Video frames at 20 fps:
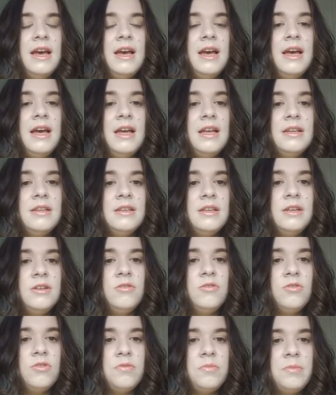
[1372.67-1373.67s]
and he
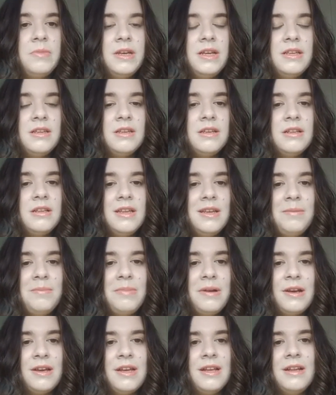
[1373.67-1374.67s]
drove me to like
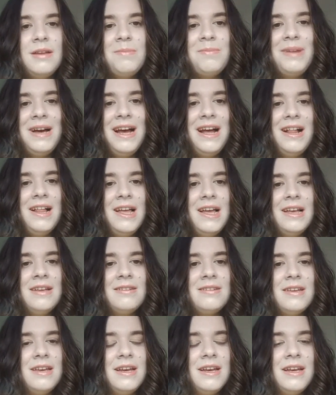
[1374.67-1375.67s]
Buckingham
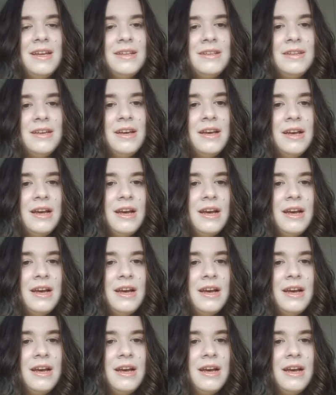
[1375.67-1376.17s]
Palace, and